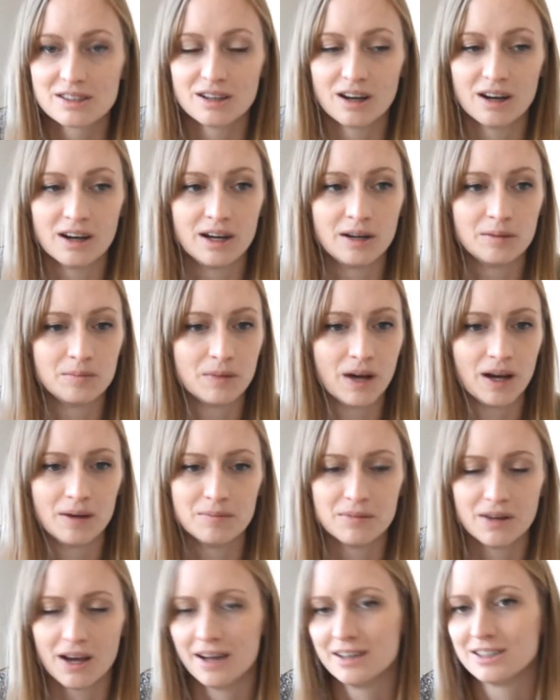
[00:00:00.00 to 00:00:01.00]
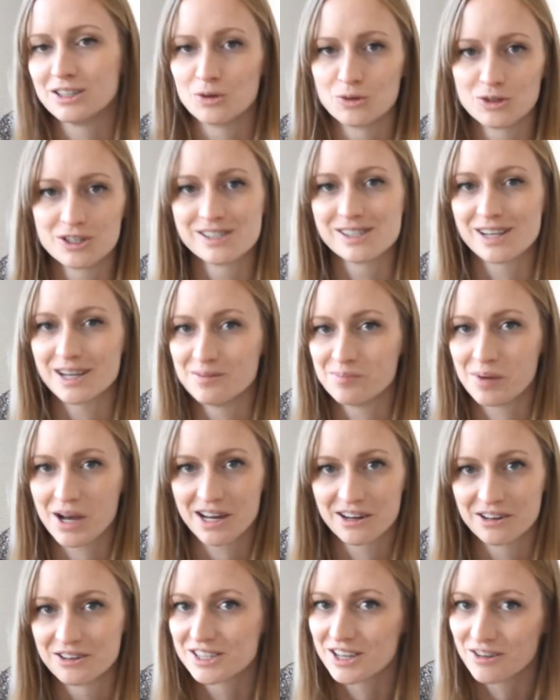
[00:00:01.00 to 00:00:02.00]
I don't design
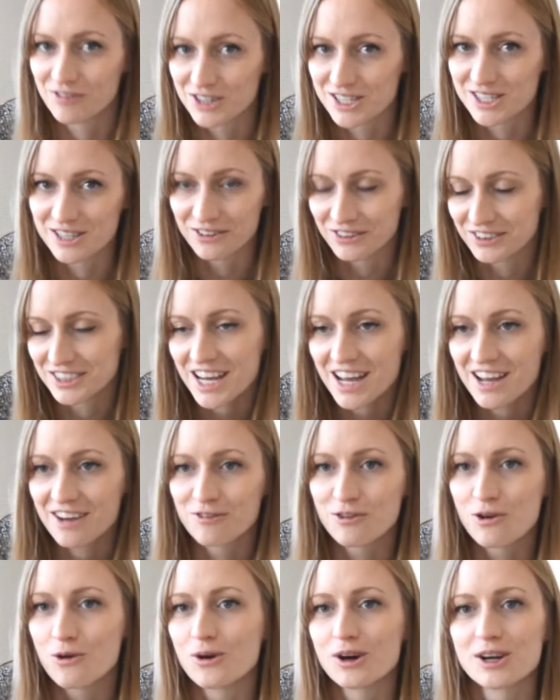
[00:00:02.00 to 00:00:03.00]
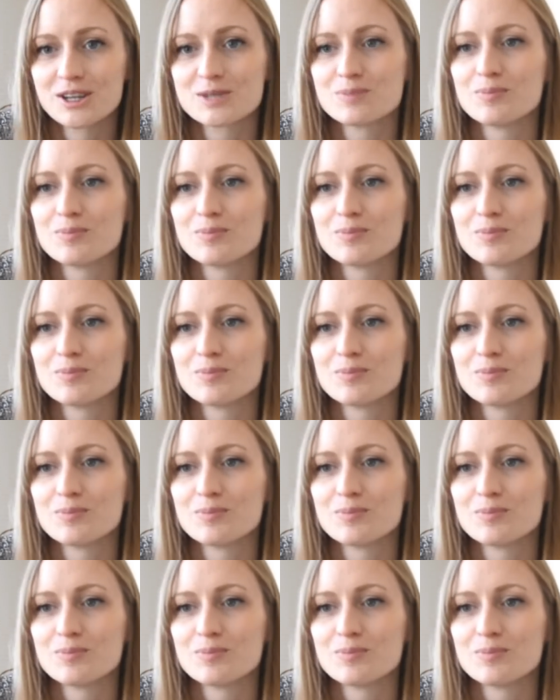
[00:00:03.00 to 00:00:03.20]
patterns every single day, of course,